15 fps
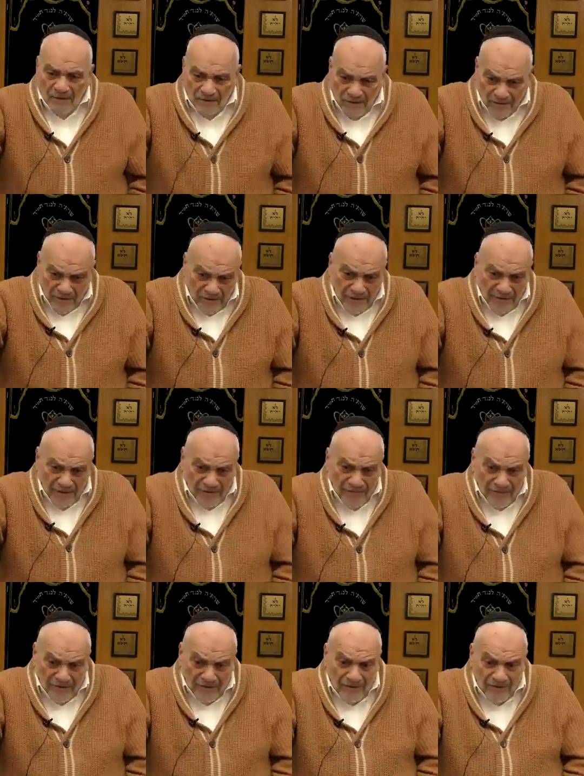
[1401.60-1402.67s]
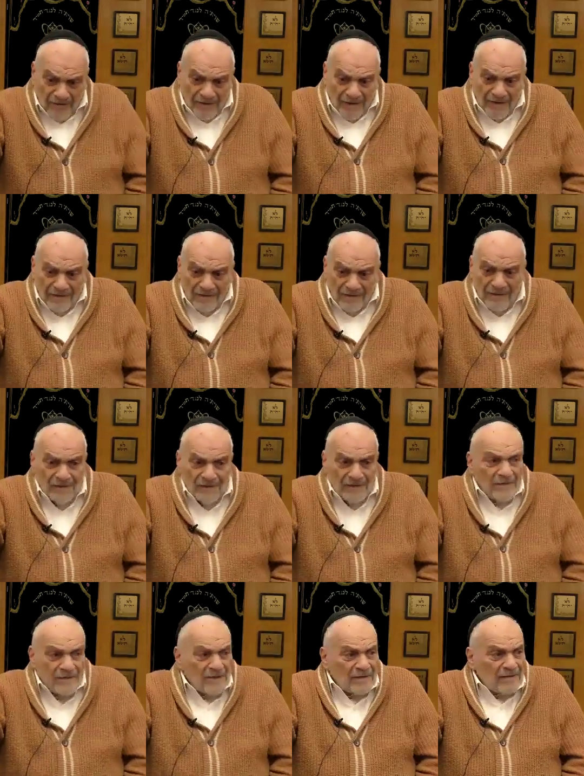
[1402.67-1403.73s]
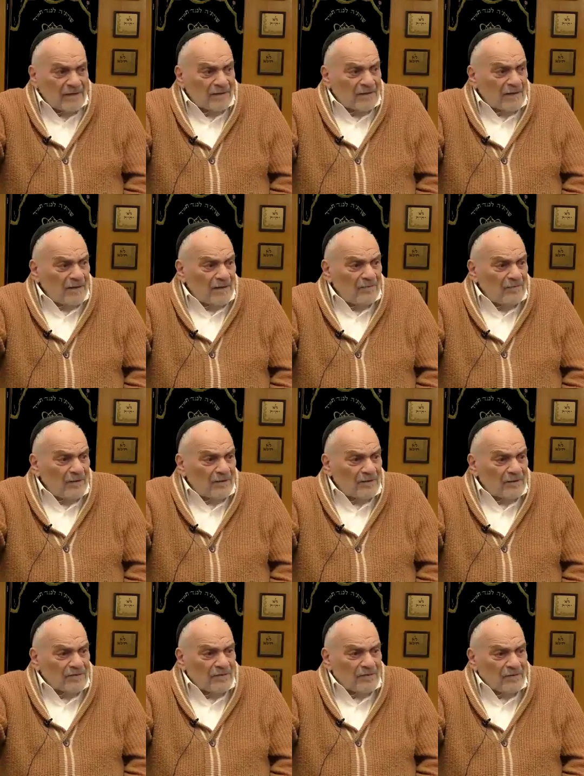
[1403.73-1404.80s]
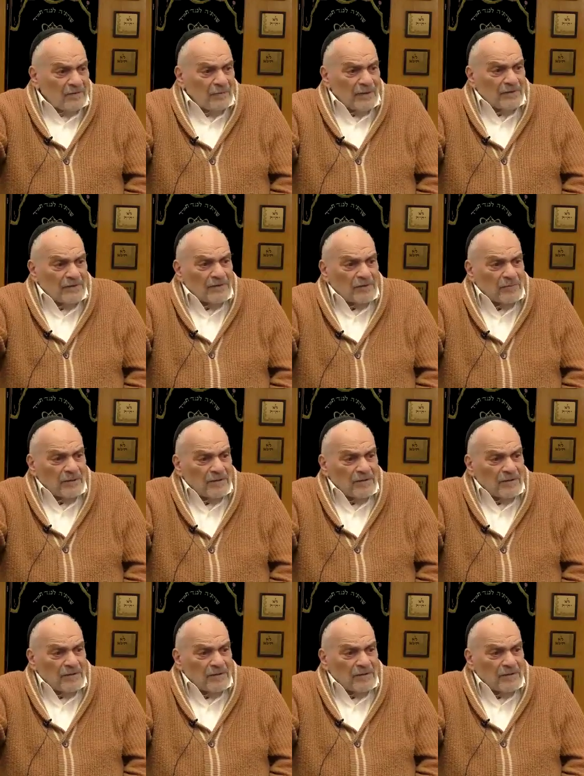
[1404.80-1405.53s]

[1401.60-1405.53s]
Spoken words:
So there's this idea that came because of the punishment.